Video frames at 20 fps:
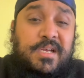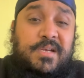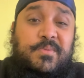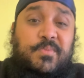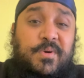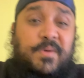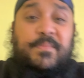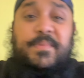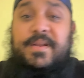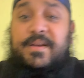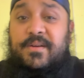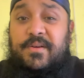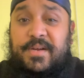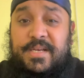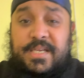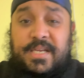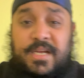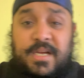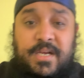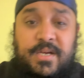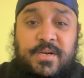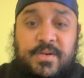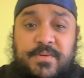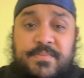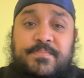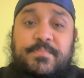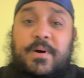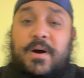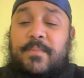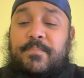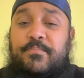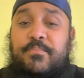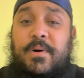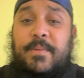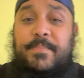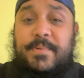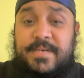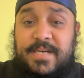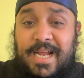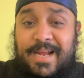Would be nice. Pop,
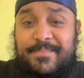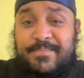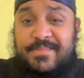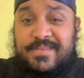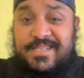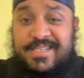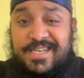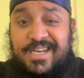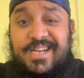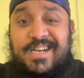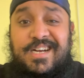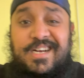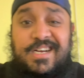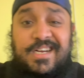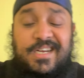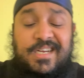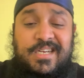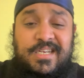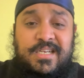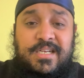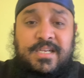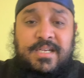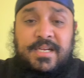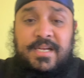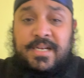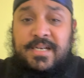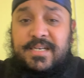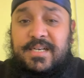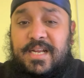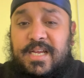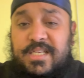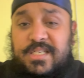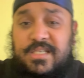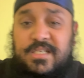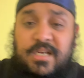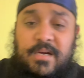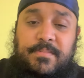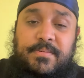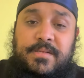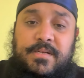proper damn uh, danger
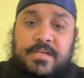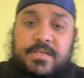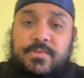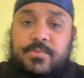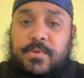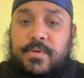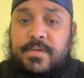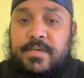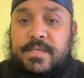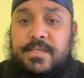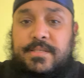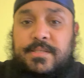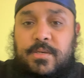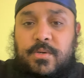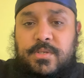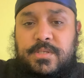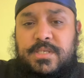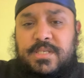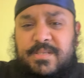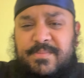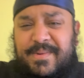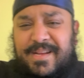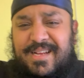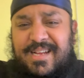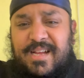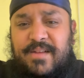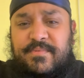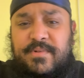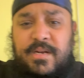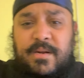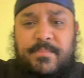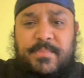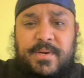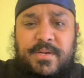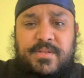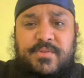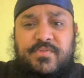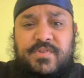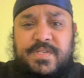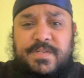type thing as well, right? So it's just about having that bit
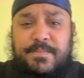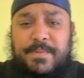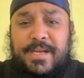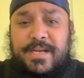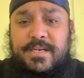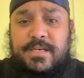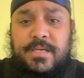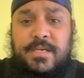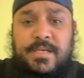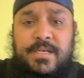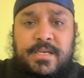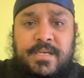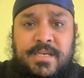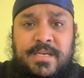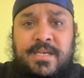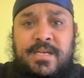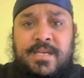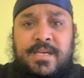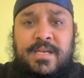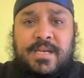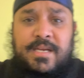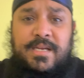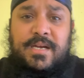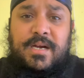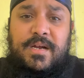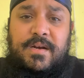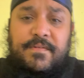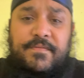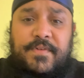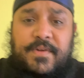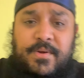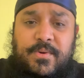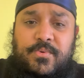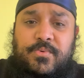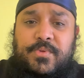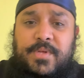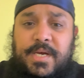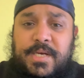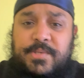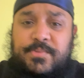of respect kind of thing and
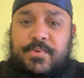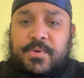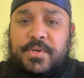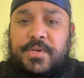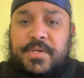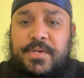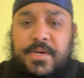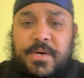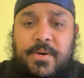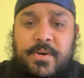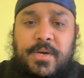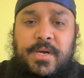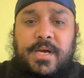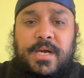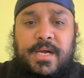all that as well, you know.